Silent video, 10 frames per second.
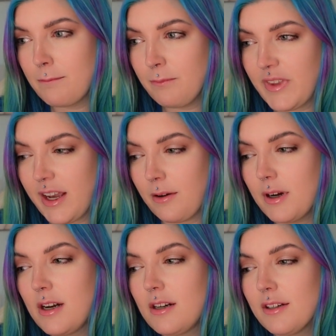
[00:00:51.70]
Now,
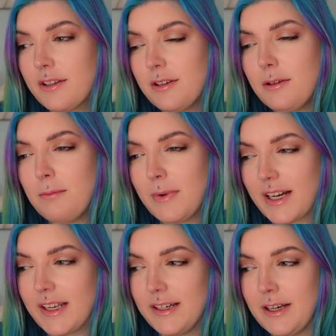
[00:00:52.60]
you
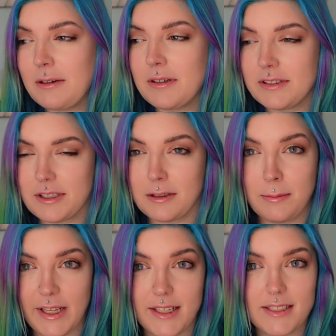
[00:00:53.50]
might know a little
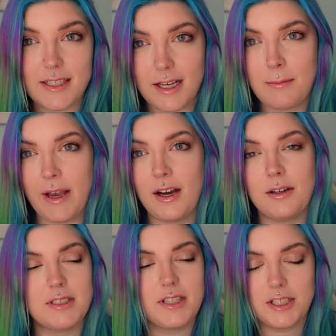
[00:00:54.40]
bit
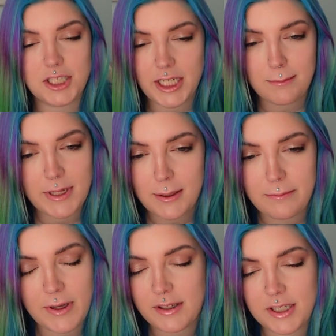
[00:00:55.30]
about the Shape Tape
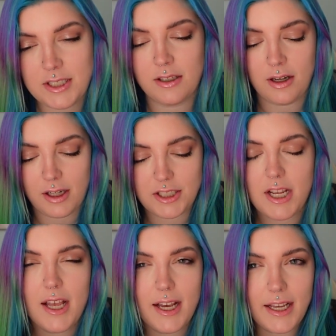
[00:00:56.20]
Foundation launch.
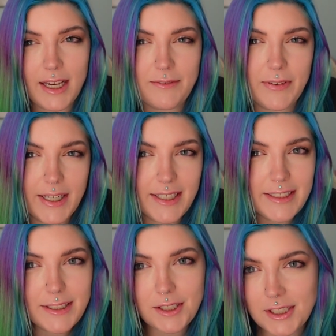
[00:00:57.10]
I find
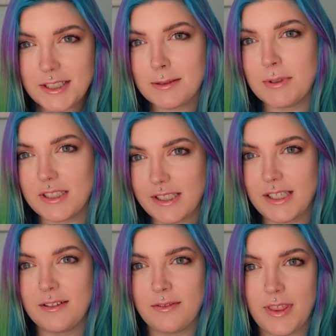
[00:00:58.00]
it hard to
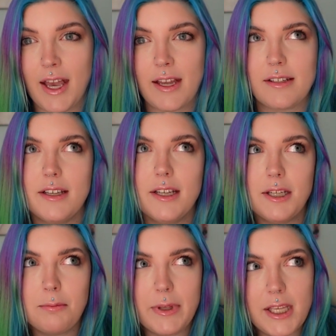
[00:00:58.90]
believe that
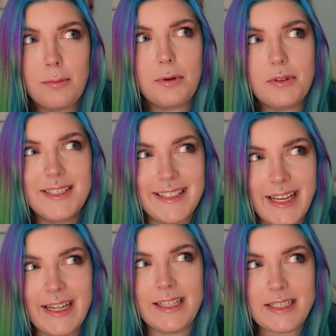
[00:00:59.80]
people
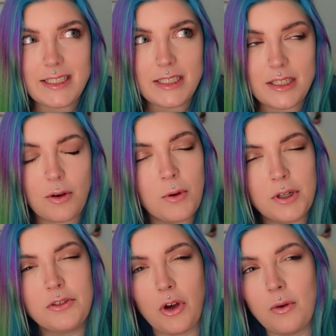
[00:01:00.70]
didn't or
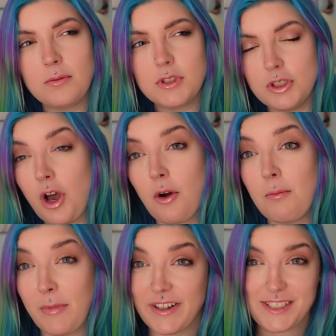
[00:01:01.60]
don't know
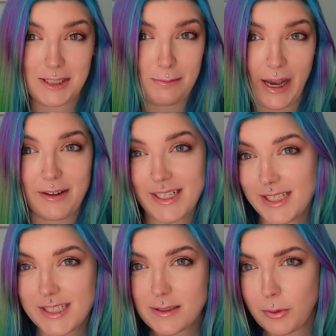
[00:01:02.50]
much about it at
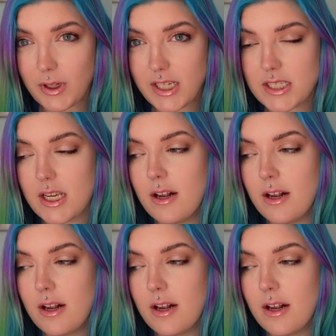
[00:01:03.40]
this point.